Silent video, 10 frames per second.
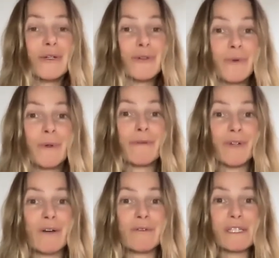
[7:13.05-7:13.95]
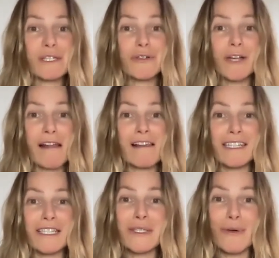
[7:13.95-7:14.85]
Who would have known citronella
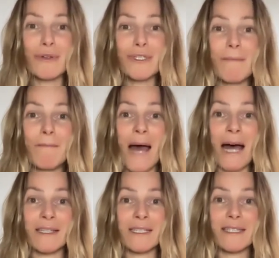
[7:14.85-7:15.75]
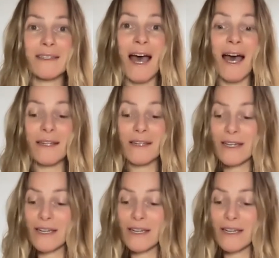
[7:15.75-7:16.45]
is so good to balance that